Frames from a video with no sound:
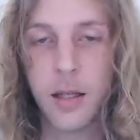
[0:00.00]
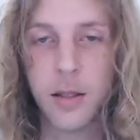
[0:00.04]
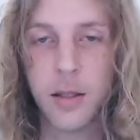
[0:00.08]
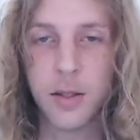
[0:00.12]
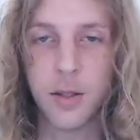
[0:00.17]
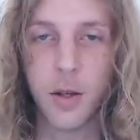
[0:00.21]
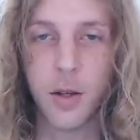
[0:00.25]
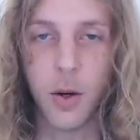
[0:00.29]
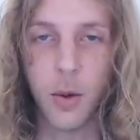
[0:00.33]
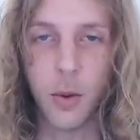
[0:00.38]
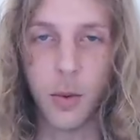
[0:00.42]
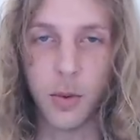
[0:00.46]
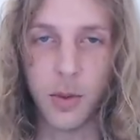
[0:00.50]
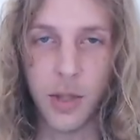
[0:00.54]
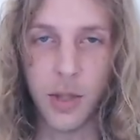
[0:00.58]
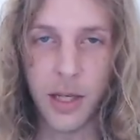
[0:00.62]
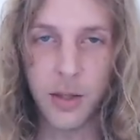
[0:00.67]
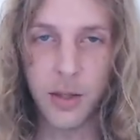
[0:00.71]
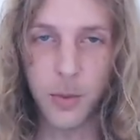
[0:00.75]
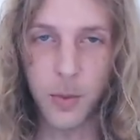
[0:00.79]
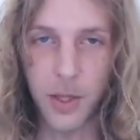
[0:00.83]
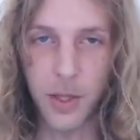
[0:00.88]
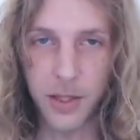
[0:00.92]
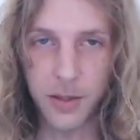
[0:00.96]
So
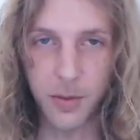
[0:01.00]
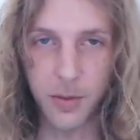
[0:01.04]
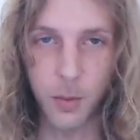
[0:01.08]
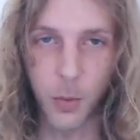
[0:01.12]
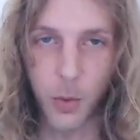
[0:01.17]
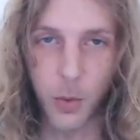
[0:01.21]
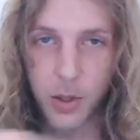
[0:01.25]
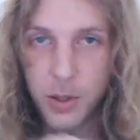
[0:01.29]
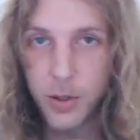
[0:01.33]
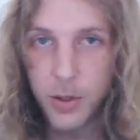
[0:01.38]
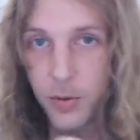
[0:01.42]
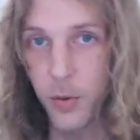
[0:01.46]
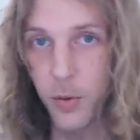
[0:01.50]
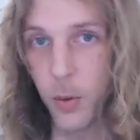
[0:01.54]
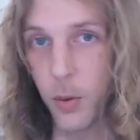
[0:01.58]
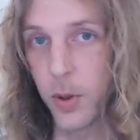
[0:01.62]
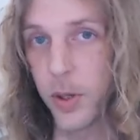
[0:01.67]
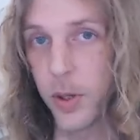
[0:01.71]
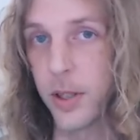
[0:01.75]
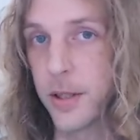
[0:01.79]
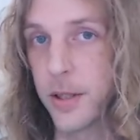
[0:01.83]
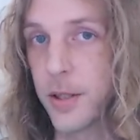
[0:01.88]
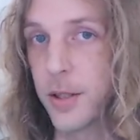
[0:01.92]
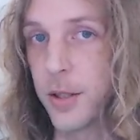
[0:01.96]
lengthwise from 1 to
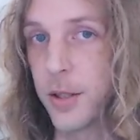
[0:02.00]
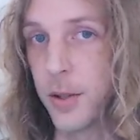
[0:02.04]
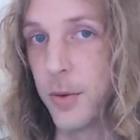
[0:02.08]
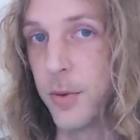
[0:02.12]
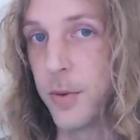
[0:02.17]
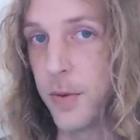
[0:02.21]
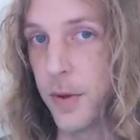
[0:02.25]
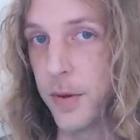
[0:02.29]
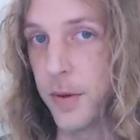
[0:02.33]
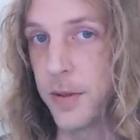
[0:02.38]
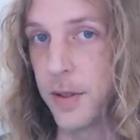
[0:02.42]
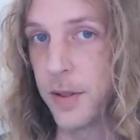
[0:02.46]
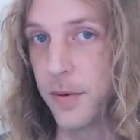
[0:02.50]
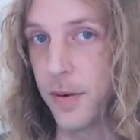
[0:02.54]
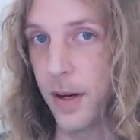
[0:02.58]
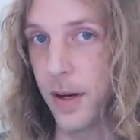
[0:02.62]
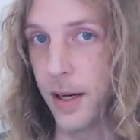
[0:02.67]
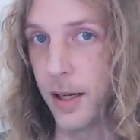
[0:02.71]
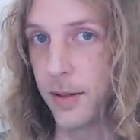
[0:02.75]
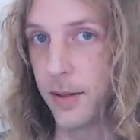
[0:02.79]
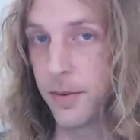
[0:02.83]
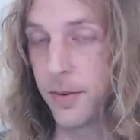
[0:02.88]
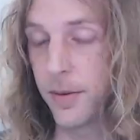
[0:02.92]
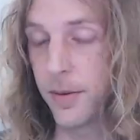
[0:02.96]
4, it's
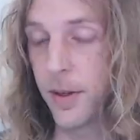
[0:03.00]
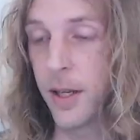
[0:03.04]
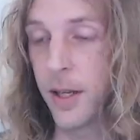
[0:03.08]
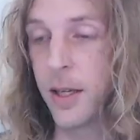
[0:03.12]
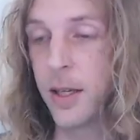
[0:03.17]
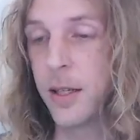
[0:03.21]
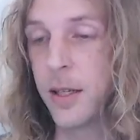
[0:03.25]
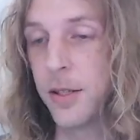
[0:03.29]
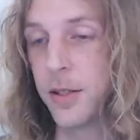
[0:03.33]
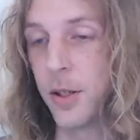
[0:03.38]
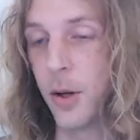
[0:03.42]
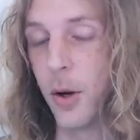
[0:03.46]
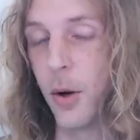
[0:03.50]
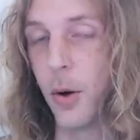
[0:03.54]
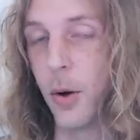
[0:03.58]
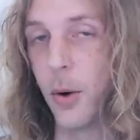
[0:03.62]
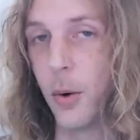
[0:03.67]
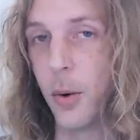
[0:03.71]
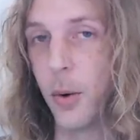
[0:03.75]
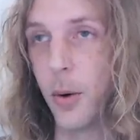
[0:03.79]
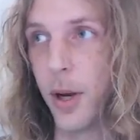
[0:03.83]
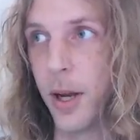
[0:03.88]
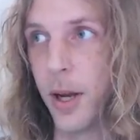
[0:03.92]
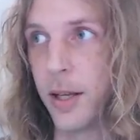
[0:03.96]
255.
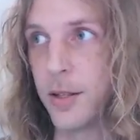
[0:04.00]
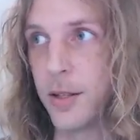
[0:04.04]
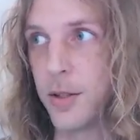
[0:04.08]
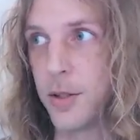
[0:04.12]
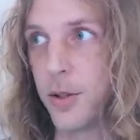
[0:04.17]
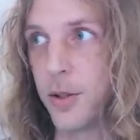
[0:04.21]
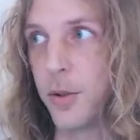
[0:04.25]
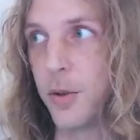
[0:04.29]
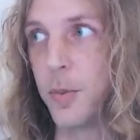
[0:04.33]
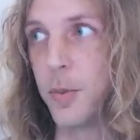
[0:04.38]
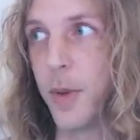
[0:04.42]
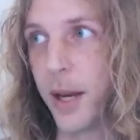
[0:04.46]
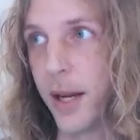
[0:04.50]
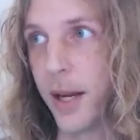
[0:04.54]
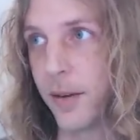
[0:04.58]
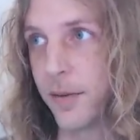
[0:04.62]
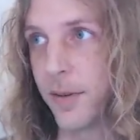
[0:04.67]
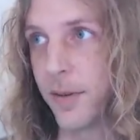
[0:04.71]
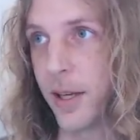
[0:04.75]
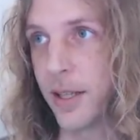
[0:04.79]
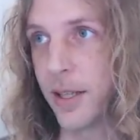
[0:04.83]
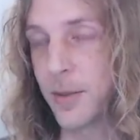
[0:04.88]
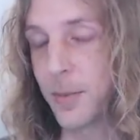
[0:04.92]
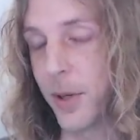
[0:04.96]
So as you may
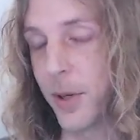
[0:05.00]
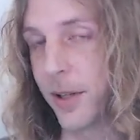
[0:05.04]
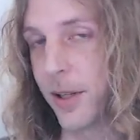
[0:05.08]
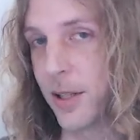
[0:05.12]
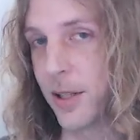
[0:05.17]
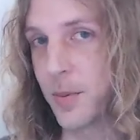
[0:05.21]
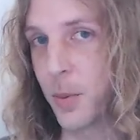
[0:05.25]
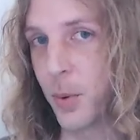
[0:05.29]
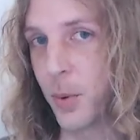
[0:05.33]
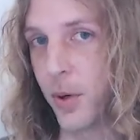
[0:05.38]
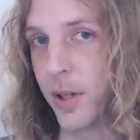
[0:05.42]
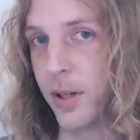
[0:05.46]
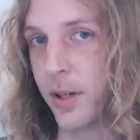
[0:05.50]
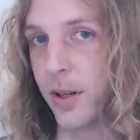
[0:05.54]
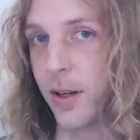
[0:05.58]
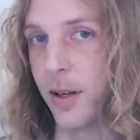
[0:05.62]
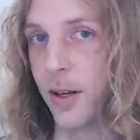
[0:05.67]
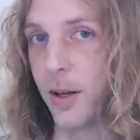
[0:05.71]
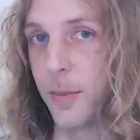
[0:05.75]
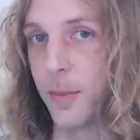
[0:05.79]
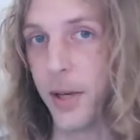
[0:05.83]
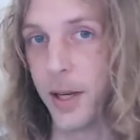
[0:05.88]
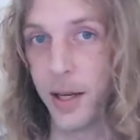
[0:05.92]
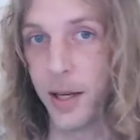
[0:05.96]
have guessed by this point,
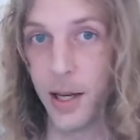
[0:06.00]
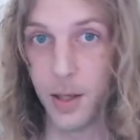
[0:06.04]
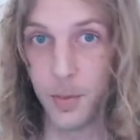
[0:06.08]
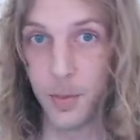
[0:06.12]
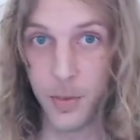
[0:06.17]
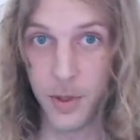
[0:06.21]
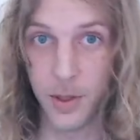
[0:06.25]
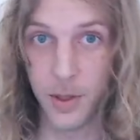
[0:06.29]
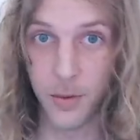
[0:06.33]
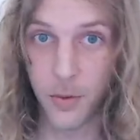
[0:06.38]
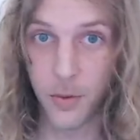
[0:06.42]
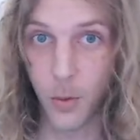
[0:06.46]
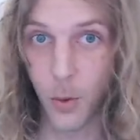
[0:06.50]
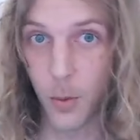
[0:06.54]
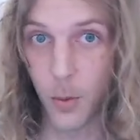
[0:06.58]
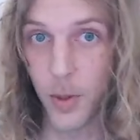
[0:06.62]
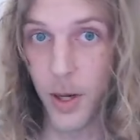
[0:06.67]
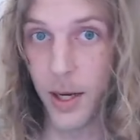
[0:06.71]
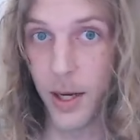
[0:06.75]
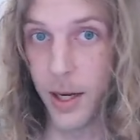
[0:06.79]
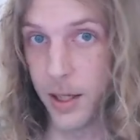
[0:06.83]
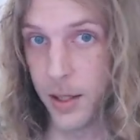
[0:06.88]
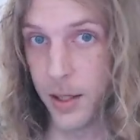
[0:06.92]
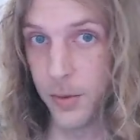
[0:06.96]
it can be a
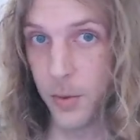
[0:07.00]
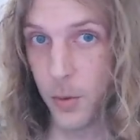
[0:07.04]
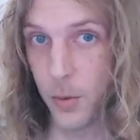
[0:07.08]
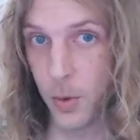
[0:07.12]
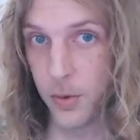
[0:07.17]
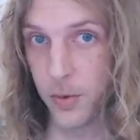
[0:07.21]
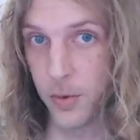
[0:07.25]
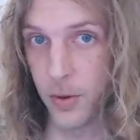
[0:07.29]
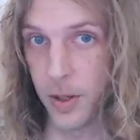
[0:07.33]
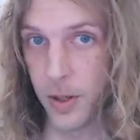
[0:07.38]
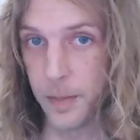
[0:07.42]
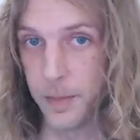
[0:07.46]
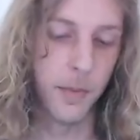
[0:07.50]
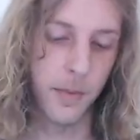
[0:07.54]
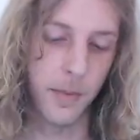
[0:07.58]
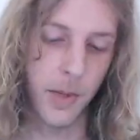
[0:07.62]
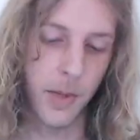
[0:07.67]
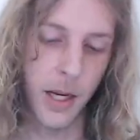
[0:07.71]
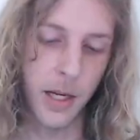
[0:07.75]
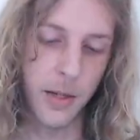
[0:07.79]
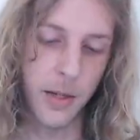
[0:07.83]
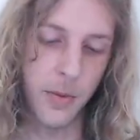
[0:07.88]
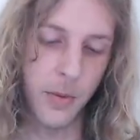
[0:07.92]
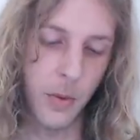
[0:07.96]
4x84 frame.
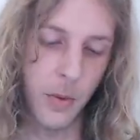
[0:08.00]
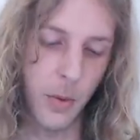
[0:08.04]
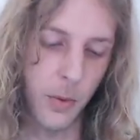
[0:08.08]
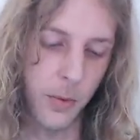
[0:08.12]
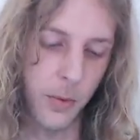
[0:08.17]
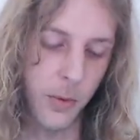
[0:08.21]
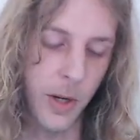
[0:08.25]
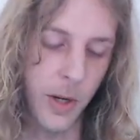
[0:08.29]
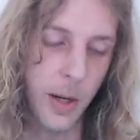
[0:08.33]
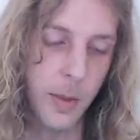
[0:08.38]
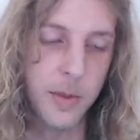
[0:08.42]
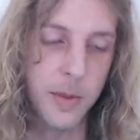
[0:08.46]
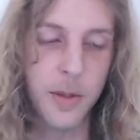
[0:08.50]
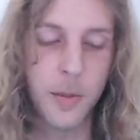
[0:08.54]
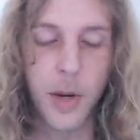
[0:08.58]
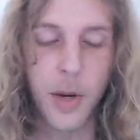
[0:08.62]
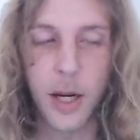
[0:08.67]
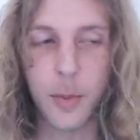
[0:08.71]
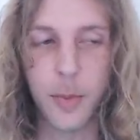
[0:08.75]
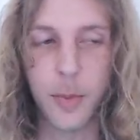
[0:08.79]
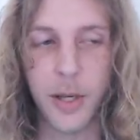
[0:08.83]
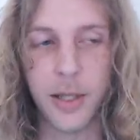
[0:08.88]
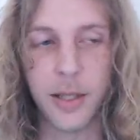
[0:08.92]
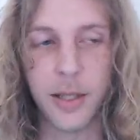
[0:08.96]
84 frames, in
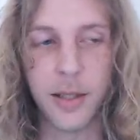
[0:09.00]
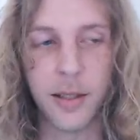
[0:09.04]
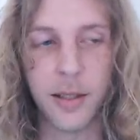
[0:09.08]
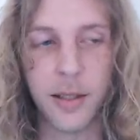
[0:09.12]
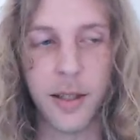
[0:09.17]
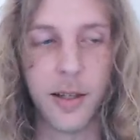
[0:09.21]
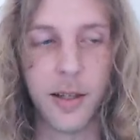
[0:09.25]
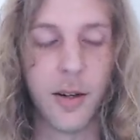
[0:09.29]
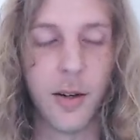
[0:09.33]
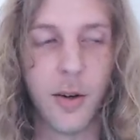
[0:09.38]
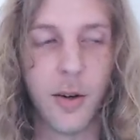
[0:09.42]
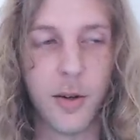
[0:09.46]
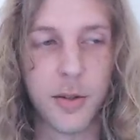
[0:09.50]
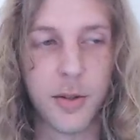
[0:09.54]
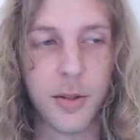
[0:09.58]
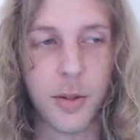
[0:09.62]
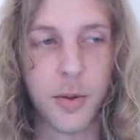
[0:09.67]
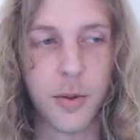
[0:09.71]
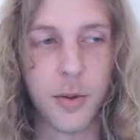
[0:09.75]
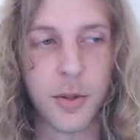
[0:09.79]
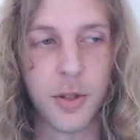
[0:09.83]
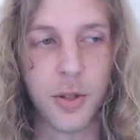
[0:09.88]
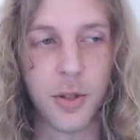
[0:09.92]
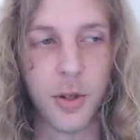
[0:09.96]
my opinion, can
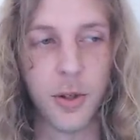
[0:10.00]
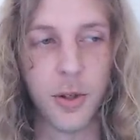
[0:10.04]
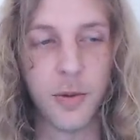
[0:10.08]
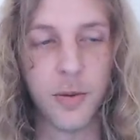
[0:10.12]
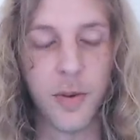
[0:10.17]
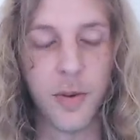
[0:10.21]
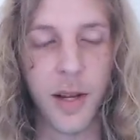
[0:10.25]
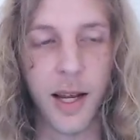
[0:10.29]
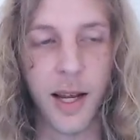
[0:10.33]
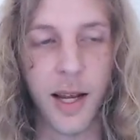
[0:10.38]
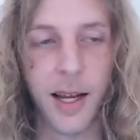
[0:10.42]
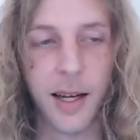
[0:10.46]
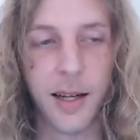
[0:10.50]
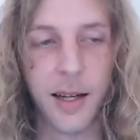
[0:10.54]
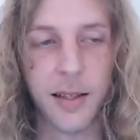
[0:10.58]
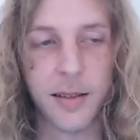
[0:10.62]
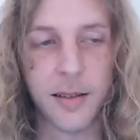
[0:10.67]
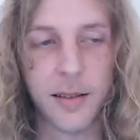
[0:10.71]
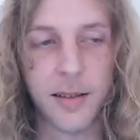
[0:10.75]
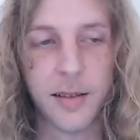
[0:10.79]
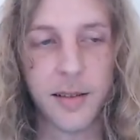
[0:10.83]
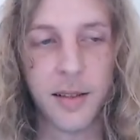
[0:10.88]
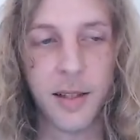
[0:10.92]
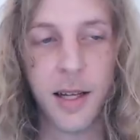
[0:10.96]
also serve
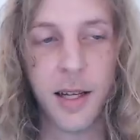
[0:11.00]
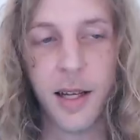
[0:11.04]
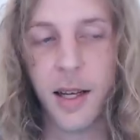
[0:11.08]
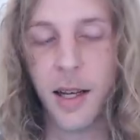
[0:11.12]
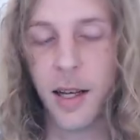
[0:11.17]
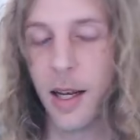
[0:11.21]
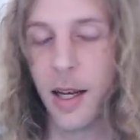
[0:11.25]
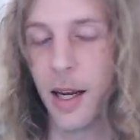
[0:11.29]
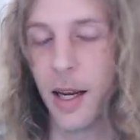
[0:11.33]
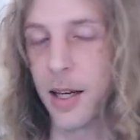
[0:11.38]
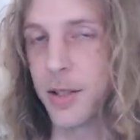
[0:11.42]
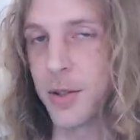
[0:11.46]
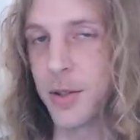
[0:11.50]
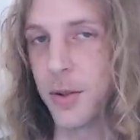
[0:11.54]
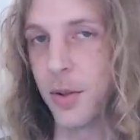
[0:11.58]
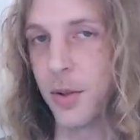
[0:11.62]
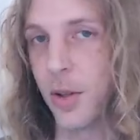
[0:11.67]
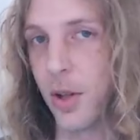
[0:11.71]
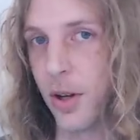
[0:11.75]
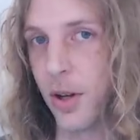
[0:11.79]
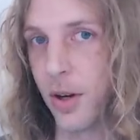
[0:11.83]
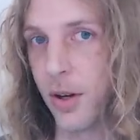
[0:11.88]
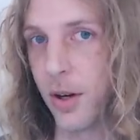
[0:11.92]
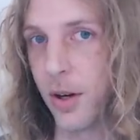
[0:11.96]
as extra
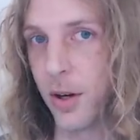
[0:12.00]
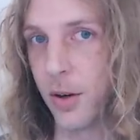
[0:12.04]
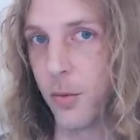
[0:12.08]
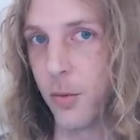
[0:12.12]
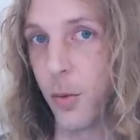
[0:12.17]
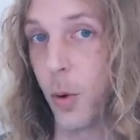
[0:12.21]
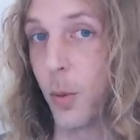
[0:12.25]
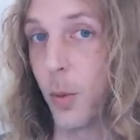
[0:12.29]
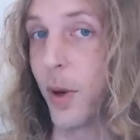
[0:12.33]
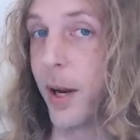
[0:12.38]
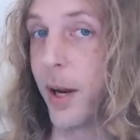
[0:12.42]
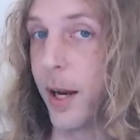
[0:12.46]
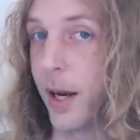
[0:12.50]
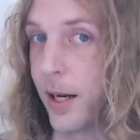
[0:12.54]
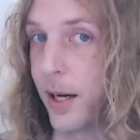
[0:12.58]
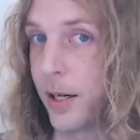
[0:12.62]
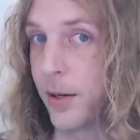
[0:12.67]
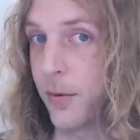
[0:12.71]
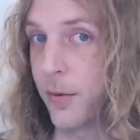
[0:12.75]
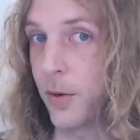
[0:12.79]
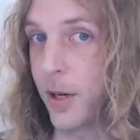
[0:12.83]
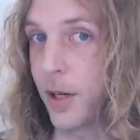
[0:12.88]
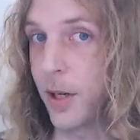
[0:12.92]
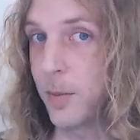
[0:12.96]
long
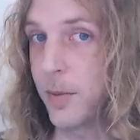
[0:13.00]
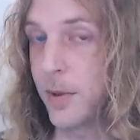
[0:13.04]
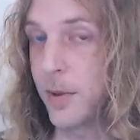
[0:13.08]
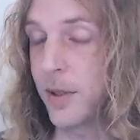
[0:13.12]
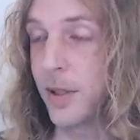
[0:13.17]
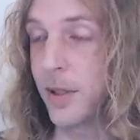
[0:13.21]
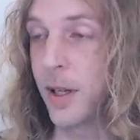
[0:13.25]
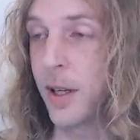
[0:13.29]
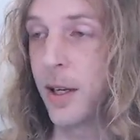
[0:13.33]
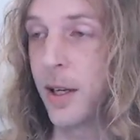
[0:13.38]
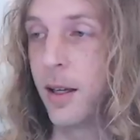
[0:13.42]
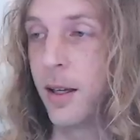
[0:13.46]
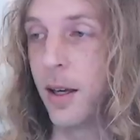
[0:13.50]
4x80 frames.